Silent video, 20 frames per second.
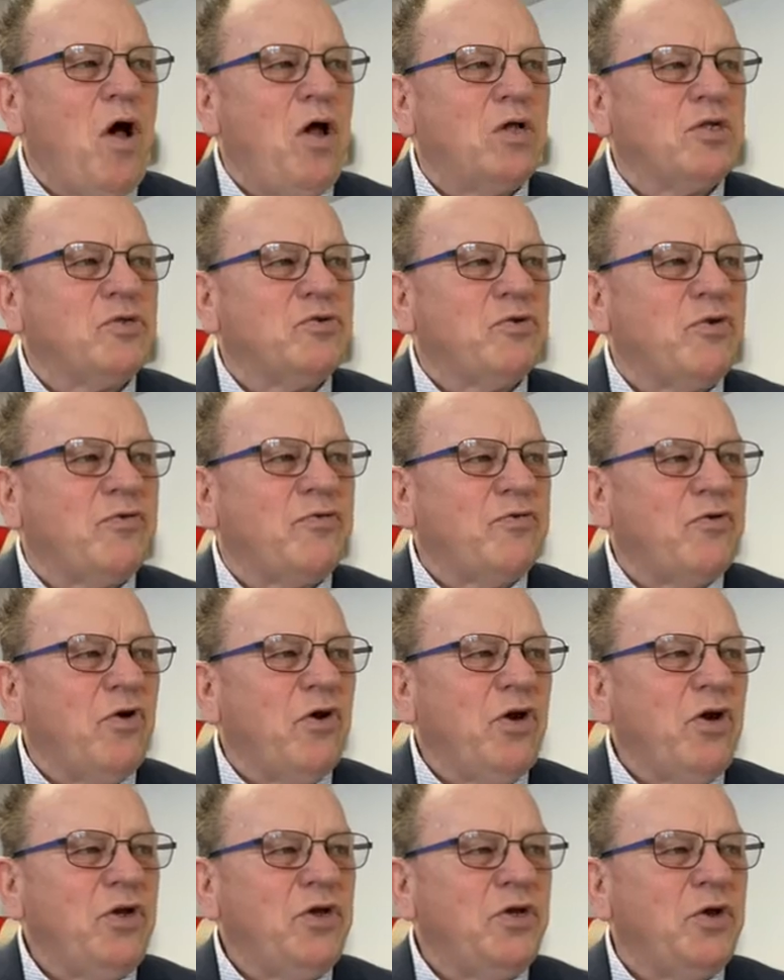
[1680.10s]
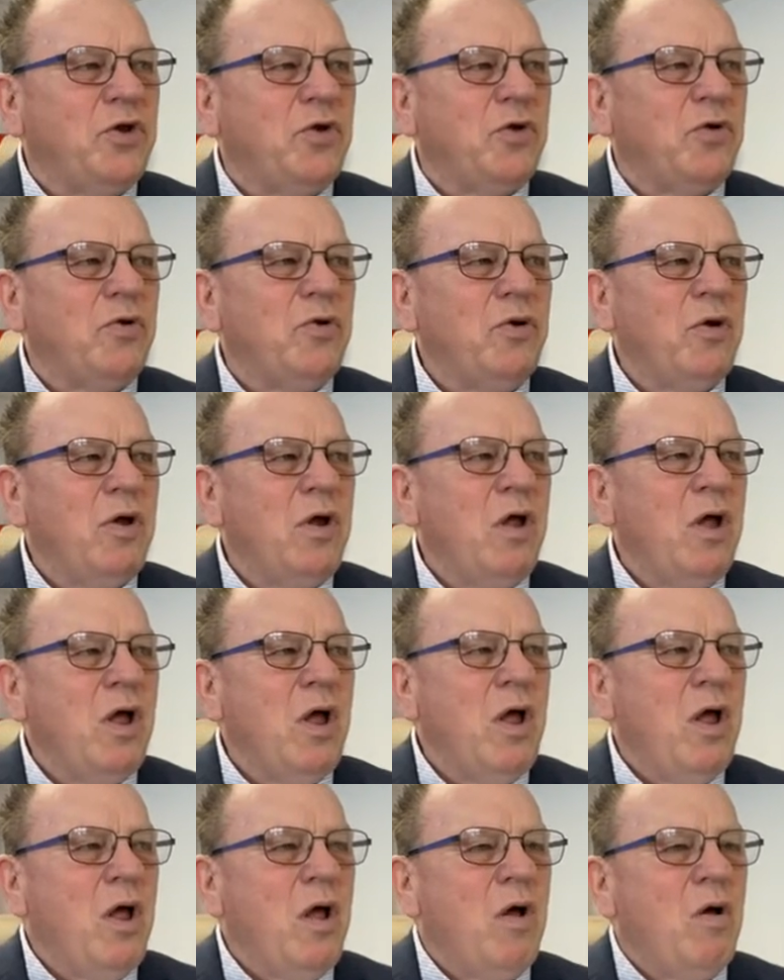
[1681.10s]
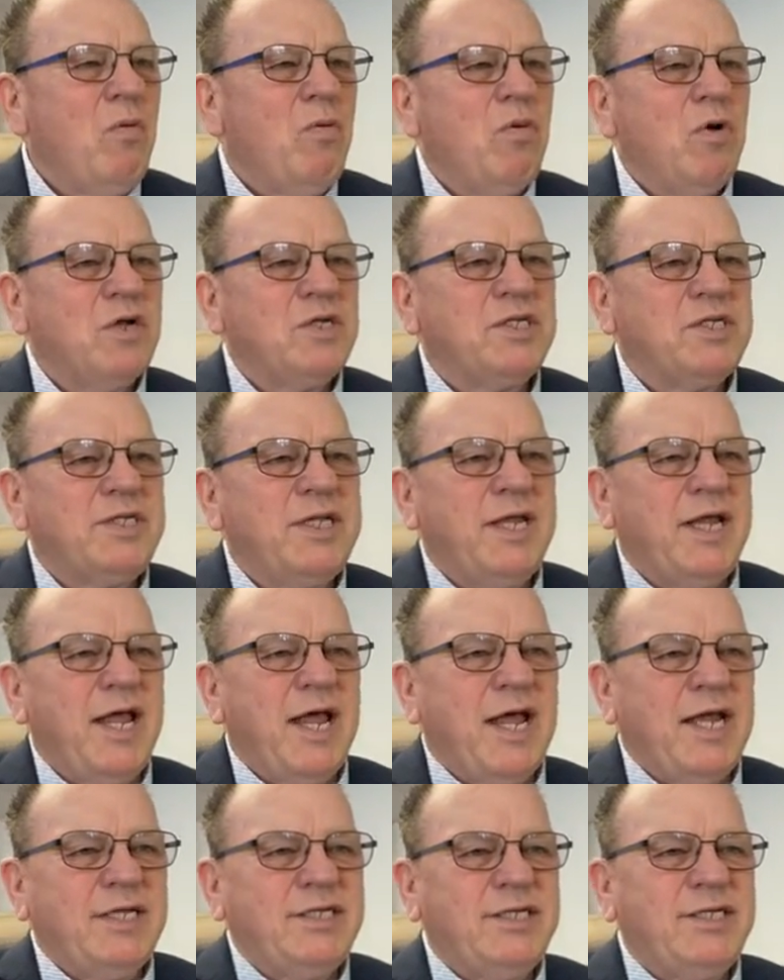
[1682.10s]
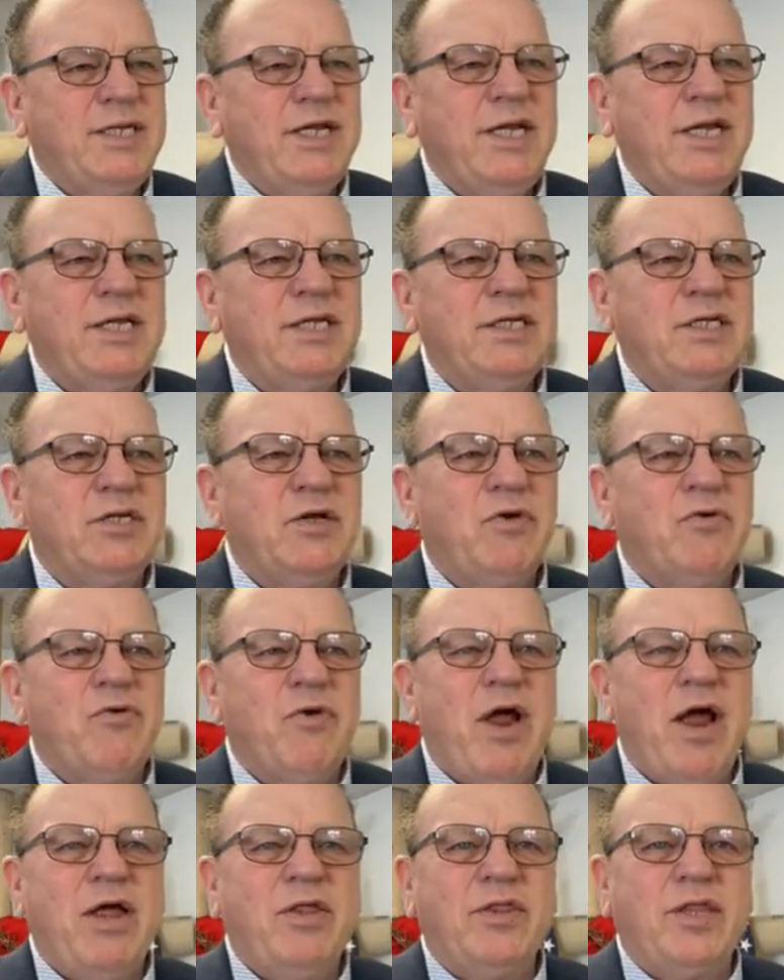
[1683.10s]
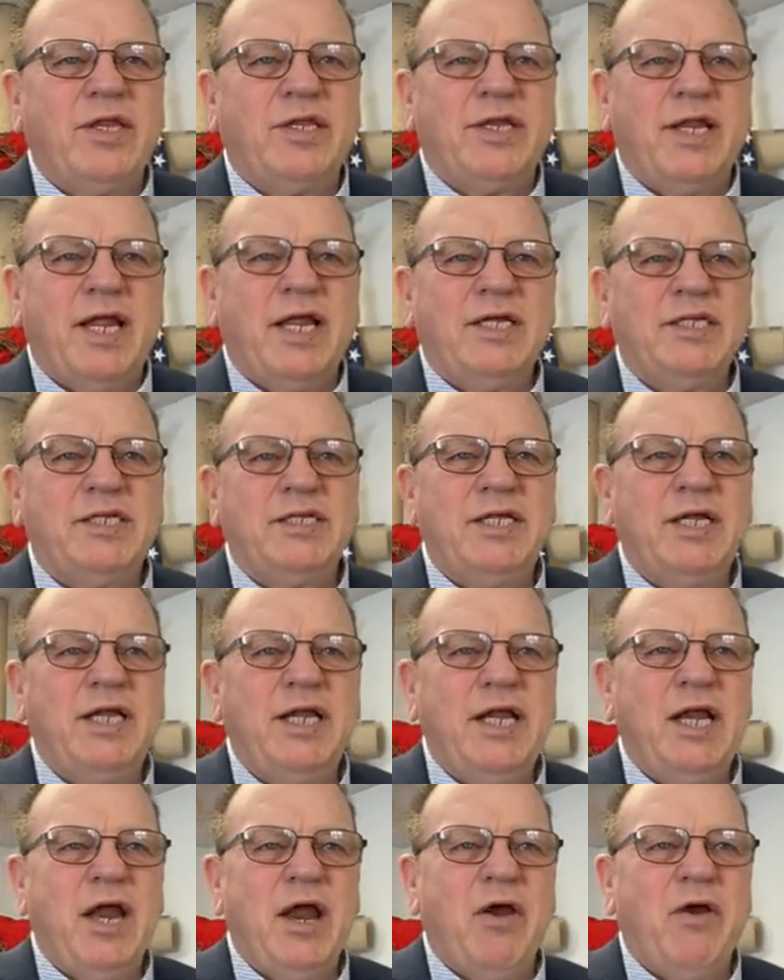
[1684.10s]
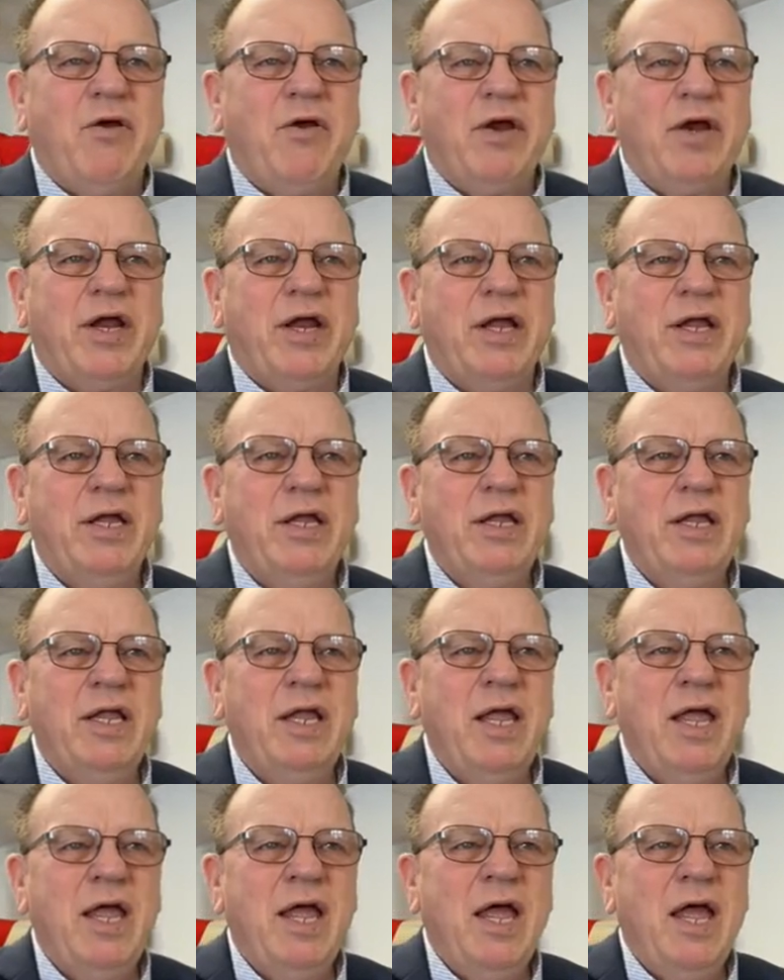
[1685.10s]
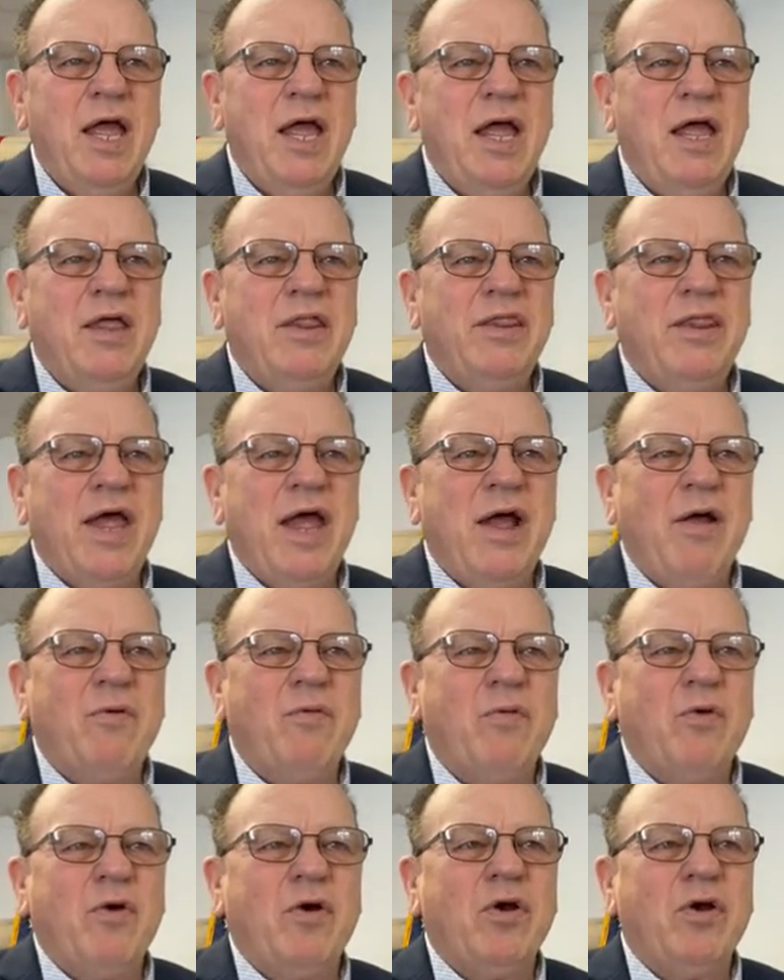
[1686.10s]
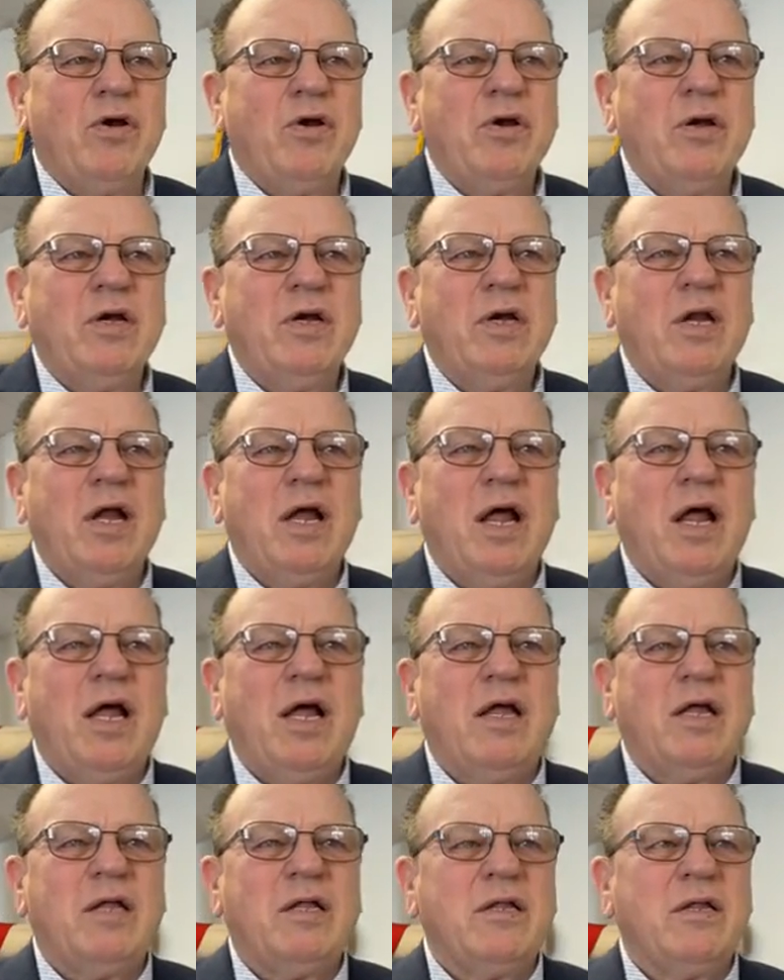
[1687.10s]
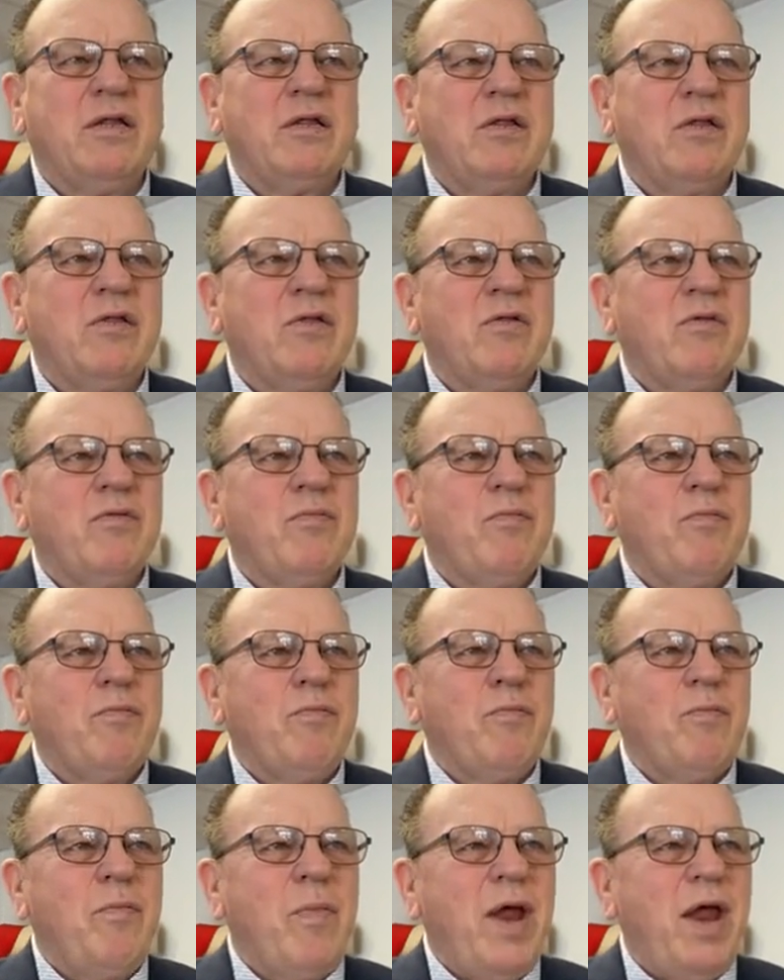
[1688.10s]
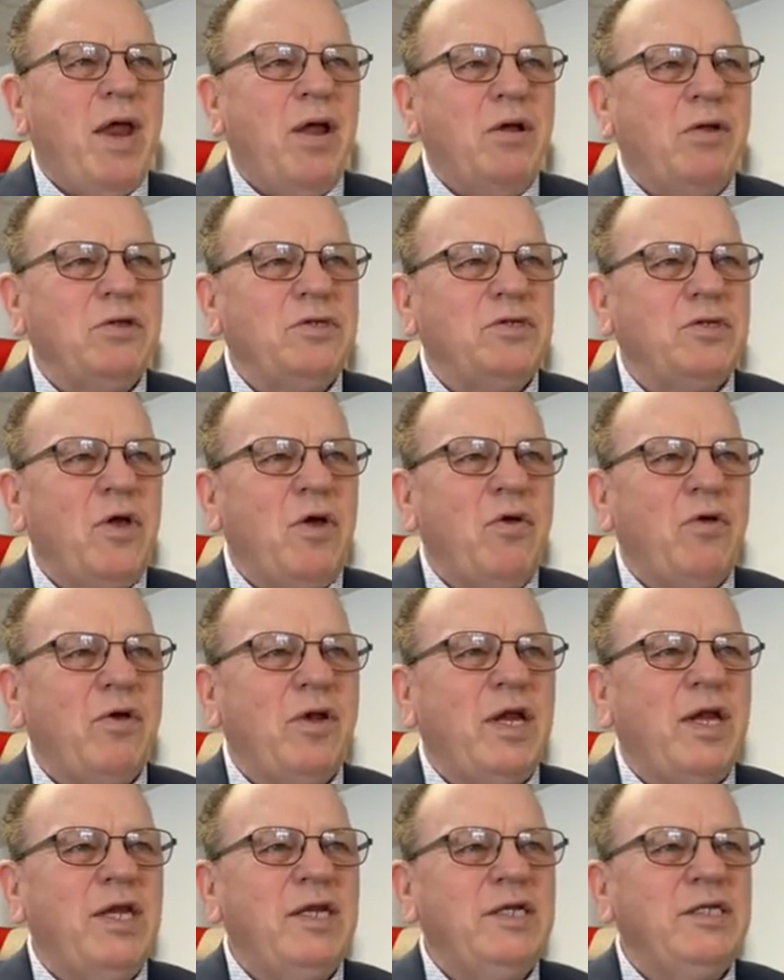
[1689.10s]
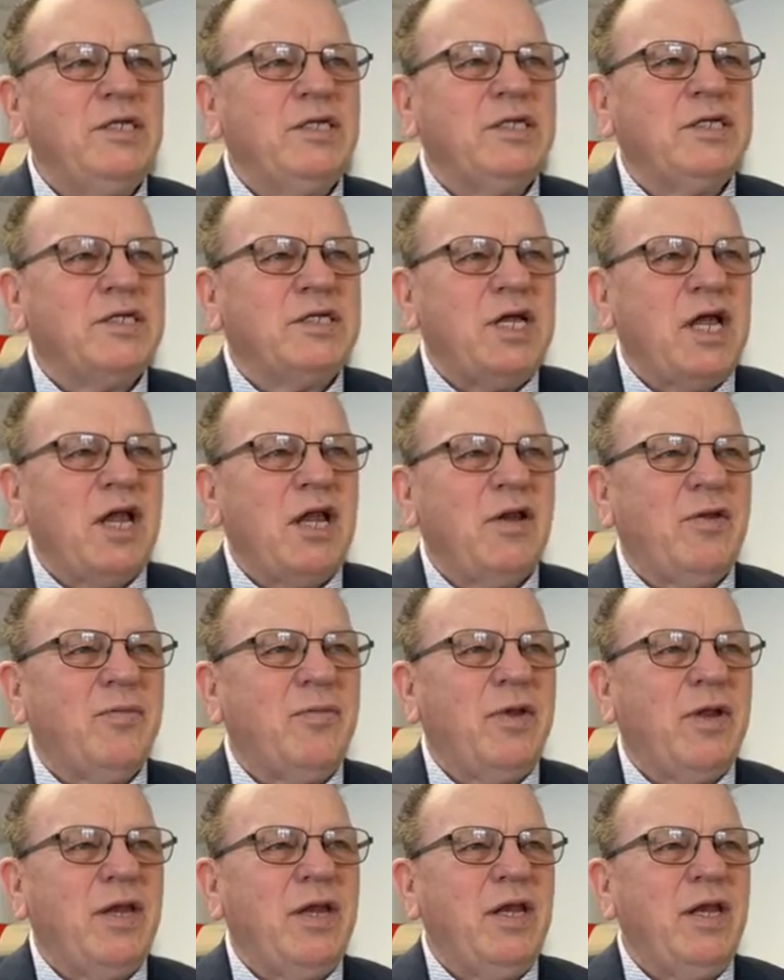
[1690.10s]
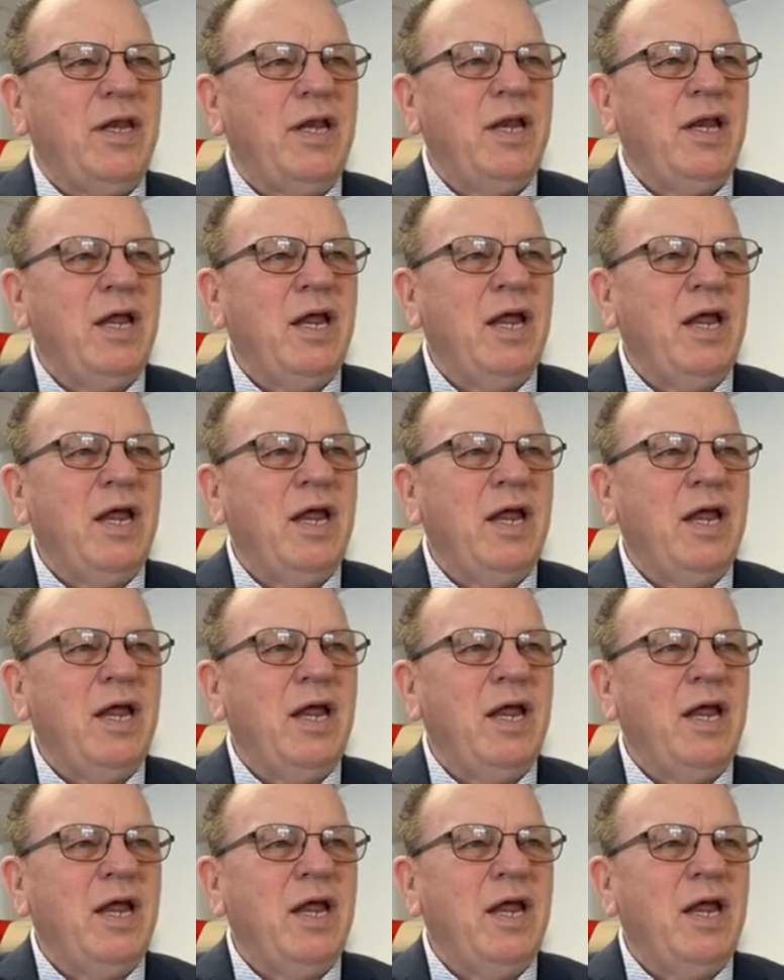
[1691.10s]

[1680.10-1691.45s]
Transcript: Paul's referring to was the Essenes around the Dead Sea area that were males only, celibate,